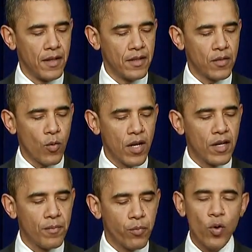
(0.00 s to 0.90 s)
So we're going
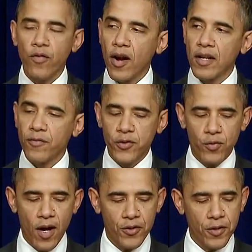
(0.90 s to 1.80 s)
to improve our
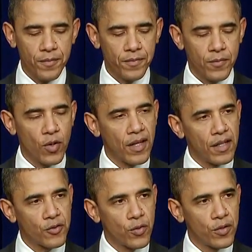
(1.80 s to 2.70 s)
infrastructure. We're going to
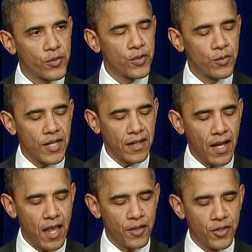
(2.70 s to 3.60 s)
introduce new
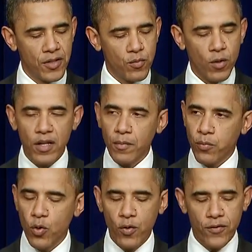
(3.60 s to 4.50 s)
technologies. We're going to
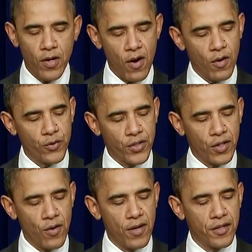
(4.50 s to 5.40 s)
improve cargo
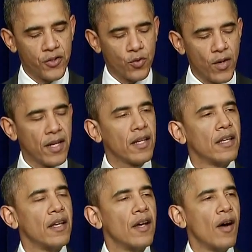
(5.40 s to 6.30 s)
security and screening
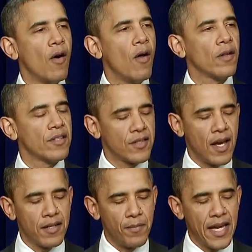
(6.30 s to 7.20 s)
all
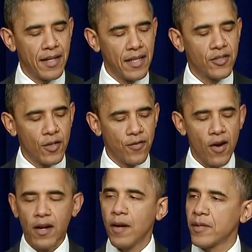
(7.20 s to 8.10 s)
designed to make it easier for
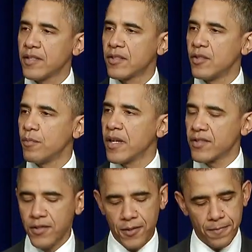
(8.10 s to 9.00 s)
our companies to do
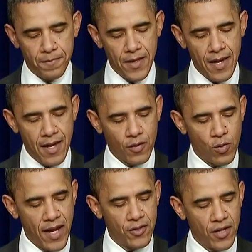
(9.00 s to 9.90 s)
business and
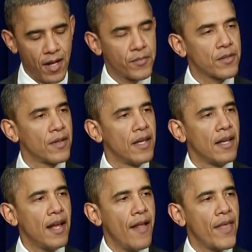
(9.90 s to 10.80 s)
create jobs.
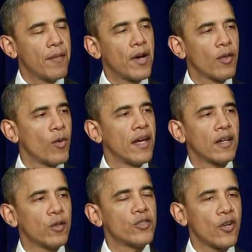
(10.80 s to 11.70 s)
And that, by the way,
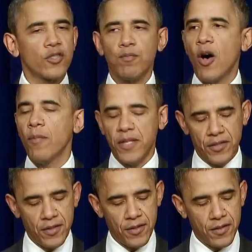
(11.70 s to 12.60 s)
includes our small
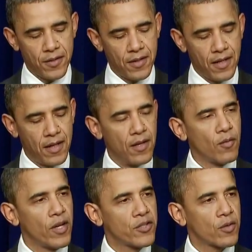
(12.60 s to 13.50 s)
businesses, uh,
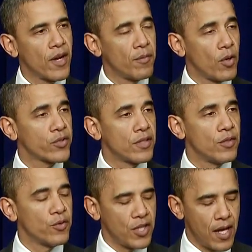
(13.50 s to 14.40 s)
which create most of
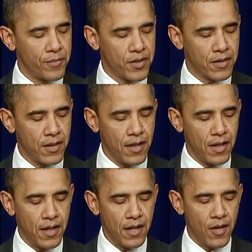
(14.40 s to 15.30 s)
the new jobs
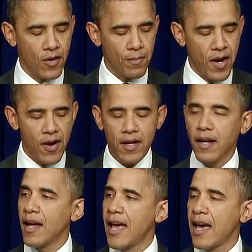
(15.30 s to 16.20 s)
here in
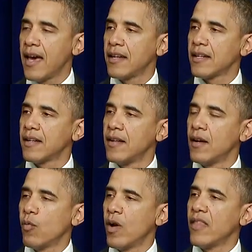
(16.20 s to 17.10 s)
America. And
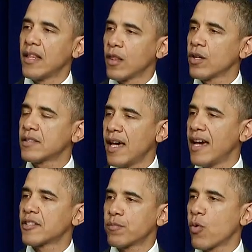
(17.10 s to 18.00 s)
when they look to
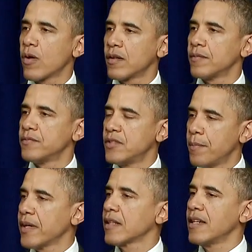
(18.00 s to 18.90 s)
export,
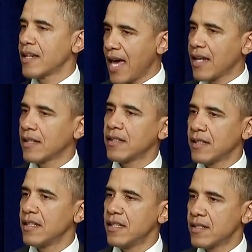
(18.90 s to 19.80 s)
typically
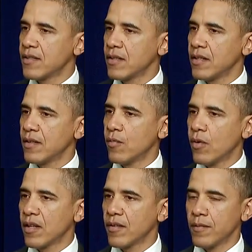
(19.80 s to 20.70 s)
Canada is
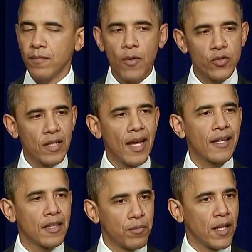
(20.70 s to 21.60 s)
one of the most
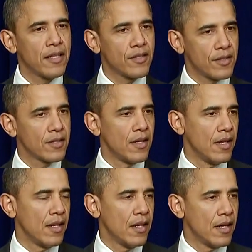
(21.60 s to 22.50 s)
likely places
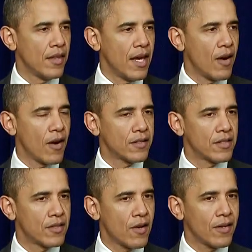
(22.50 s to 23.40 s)
uh, they are to
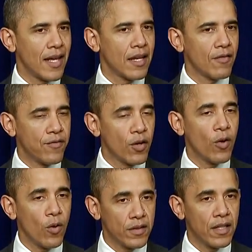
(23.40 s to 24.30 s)
start getting a foothold